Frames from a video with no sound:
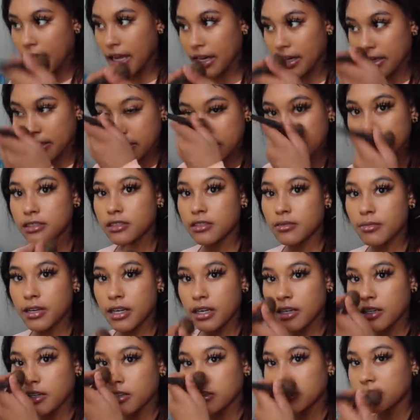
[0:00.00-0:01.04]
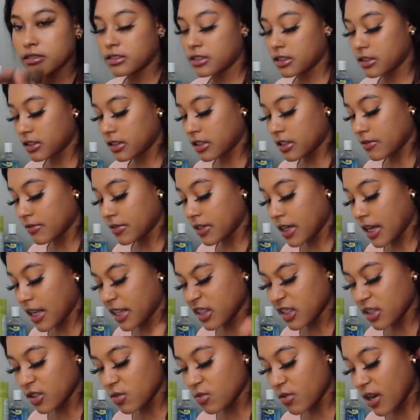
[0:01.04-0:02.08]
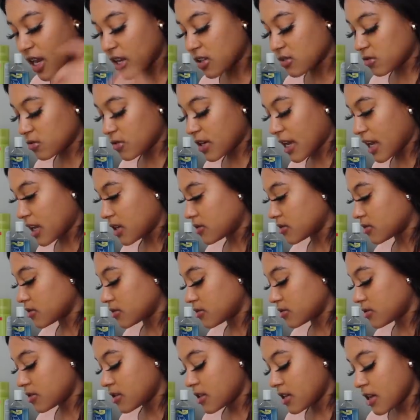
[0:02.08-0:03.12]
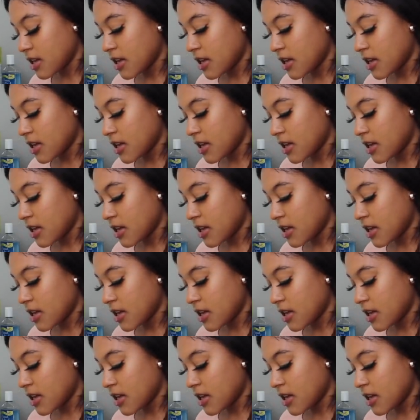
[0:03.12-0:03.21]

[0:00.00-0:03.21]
add a little to my nose, just give it that little razzle dazzle.